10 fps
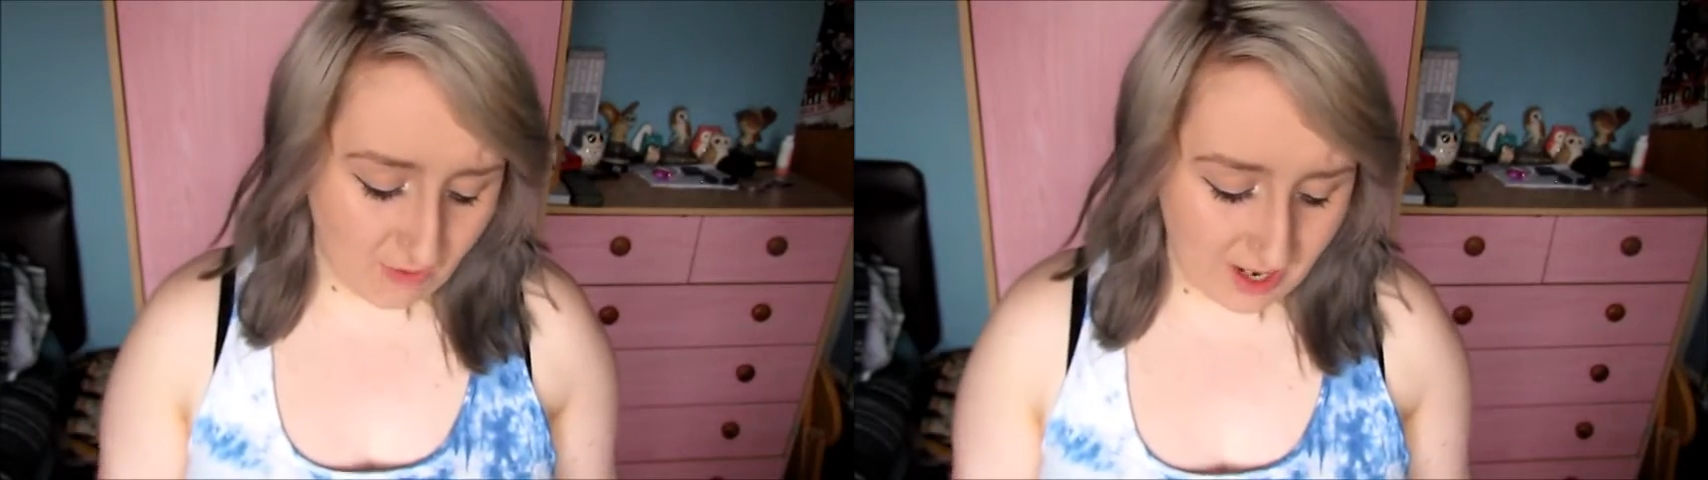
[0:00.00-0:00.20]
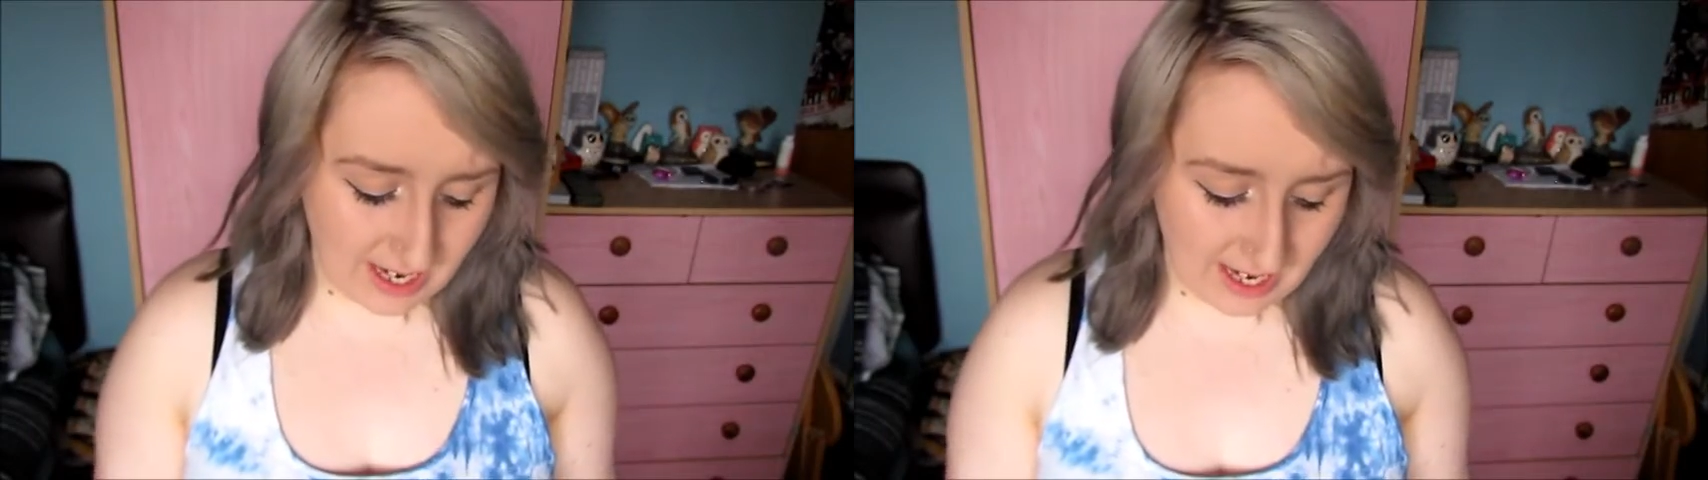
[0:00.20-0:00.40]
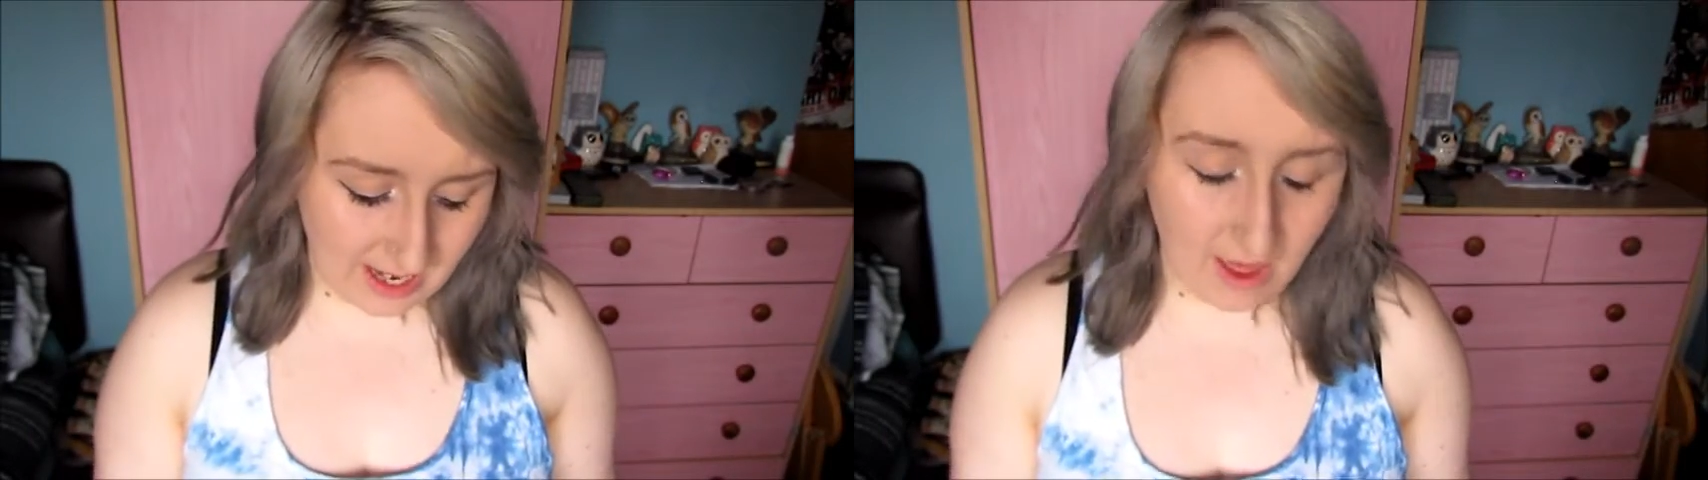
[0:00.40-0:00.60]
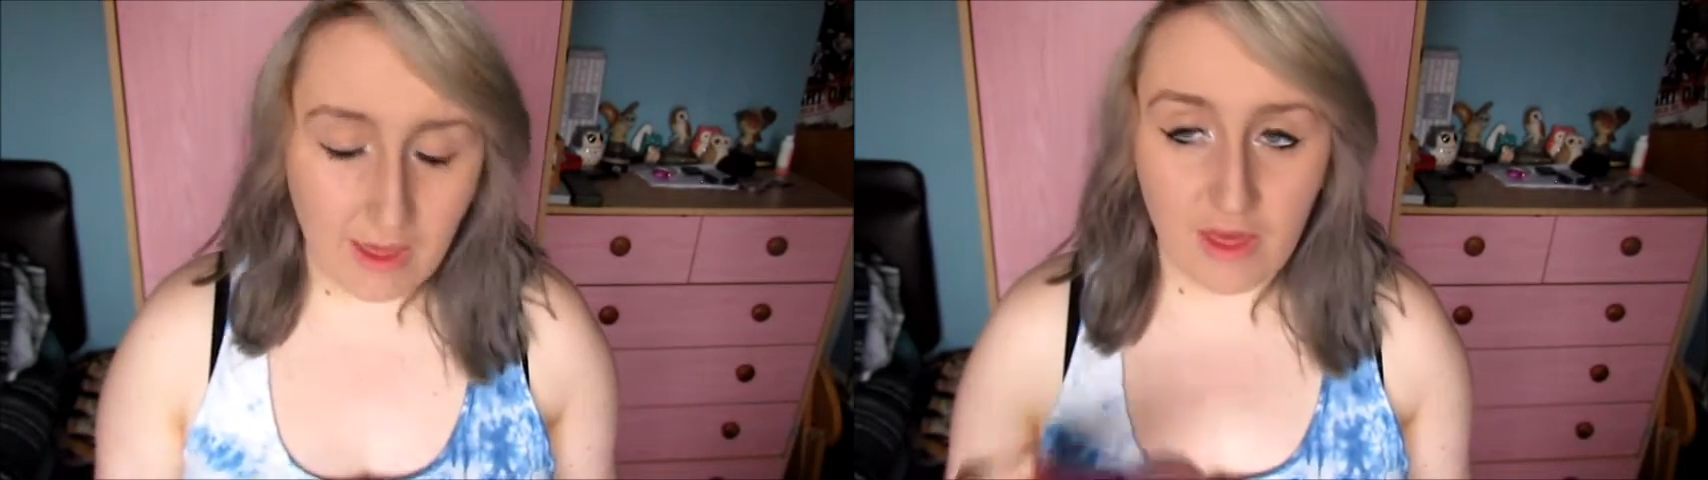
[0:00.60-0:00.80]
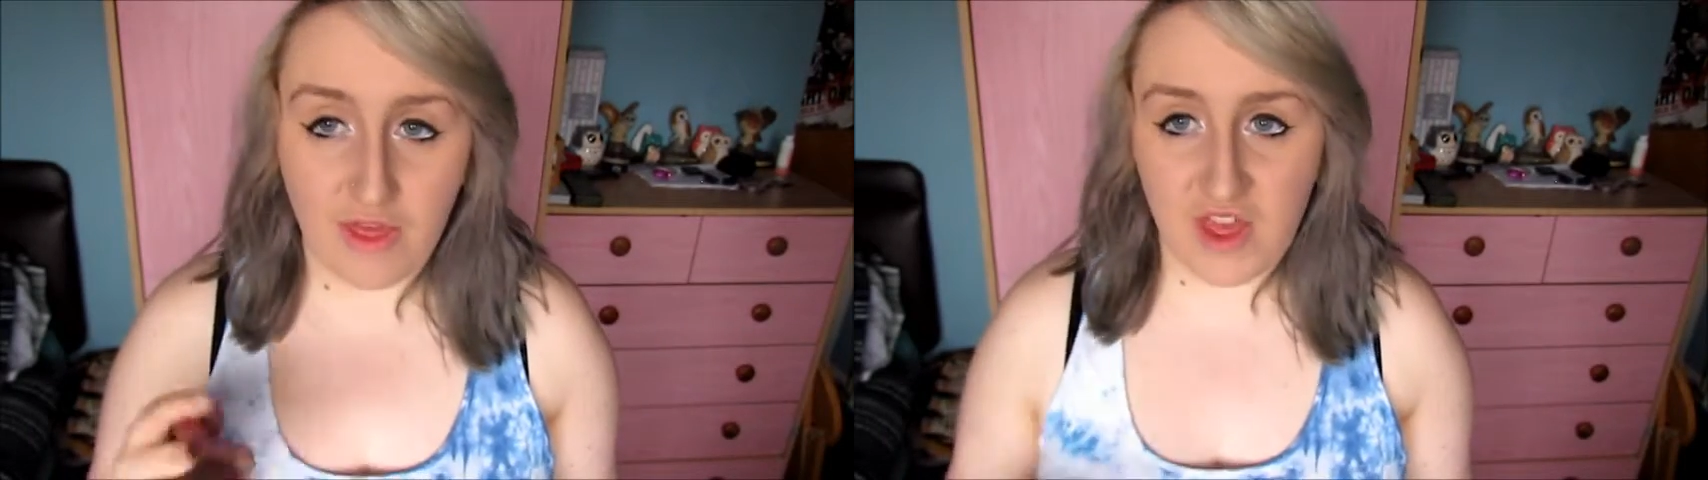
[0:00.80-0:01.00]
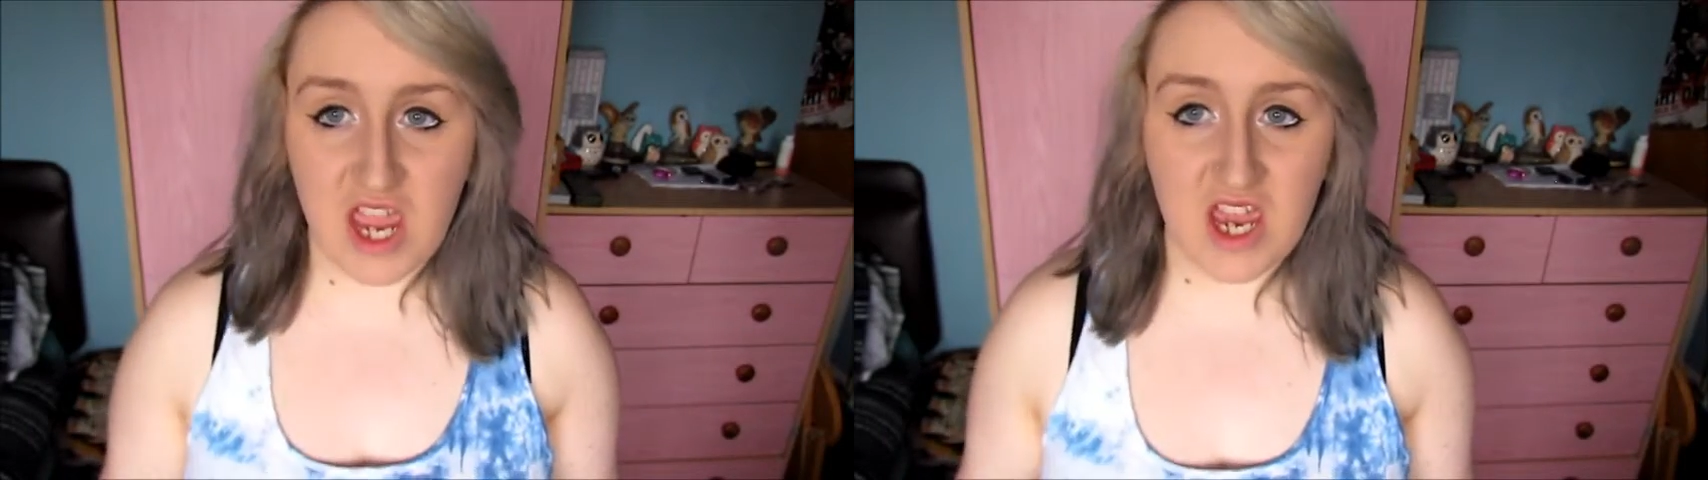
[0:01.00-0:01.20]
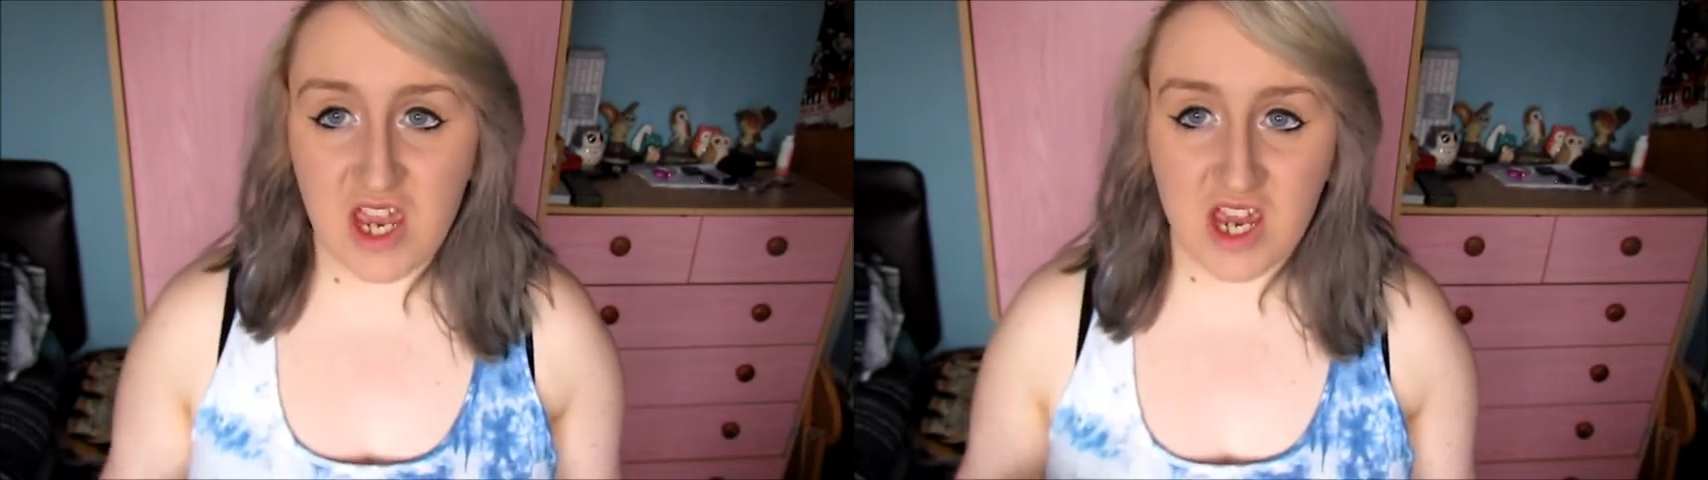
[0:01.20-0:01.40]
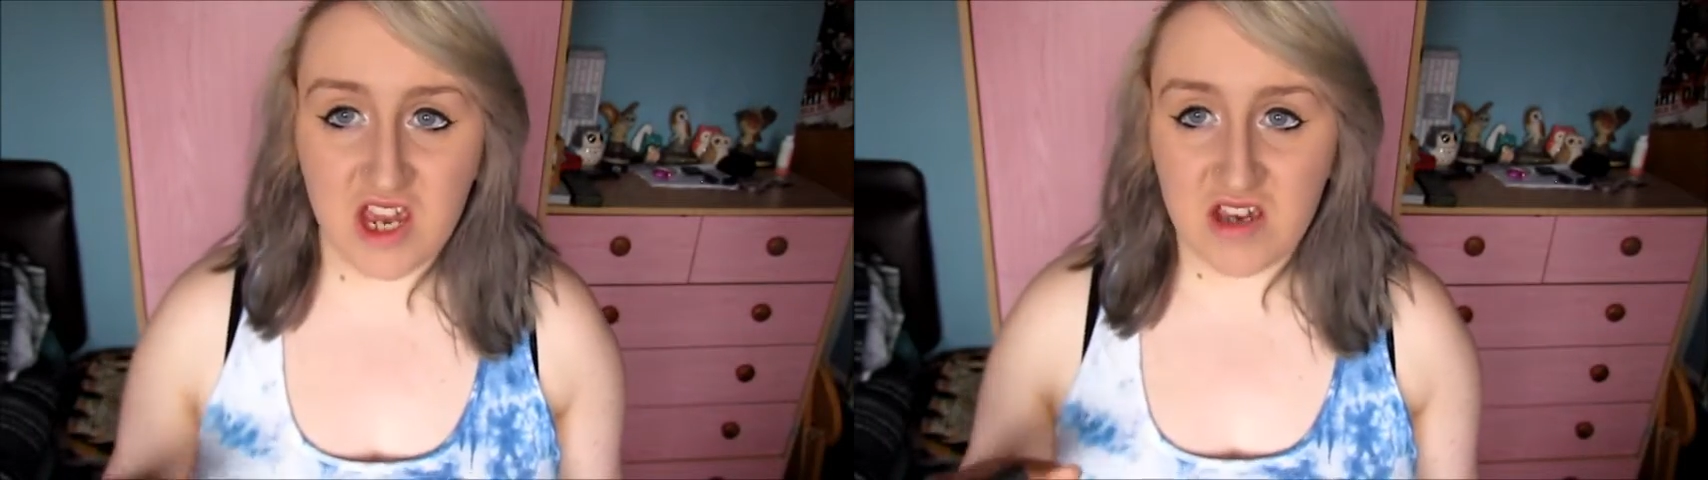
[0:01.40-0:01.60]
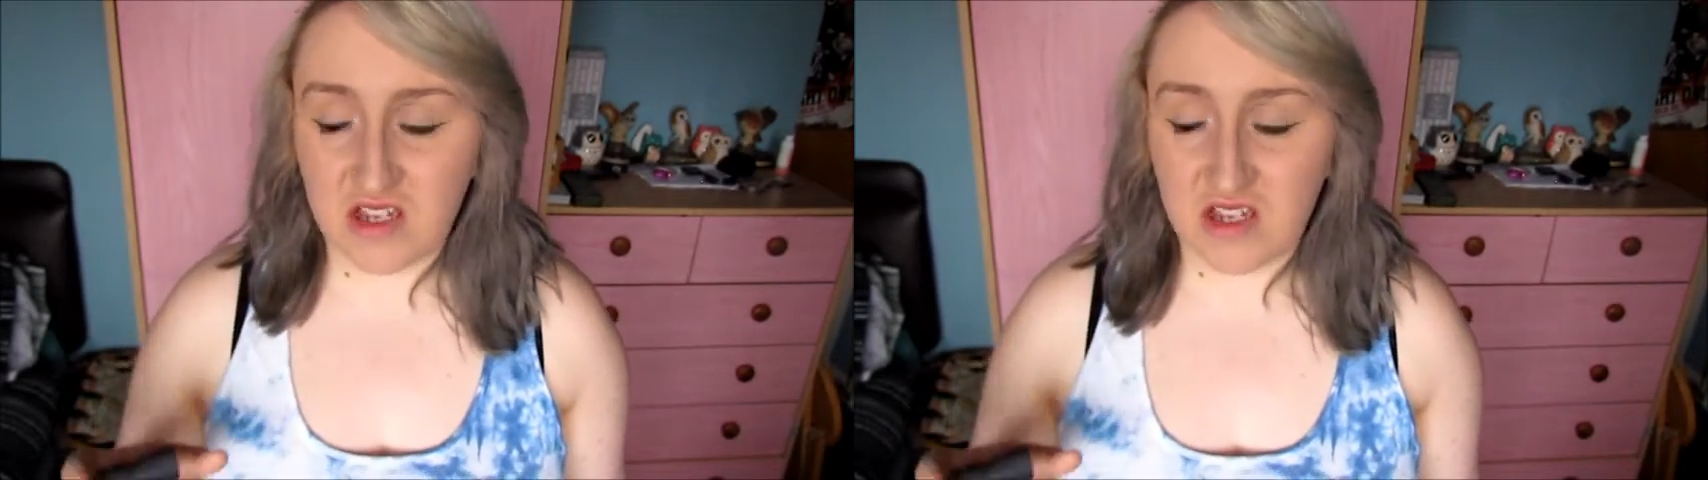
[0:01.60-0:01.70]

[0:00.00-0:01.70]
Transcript: really thick,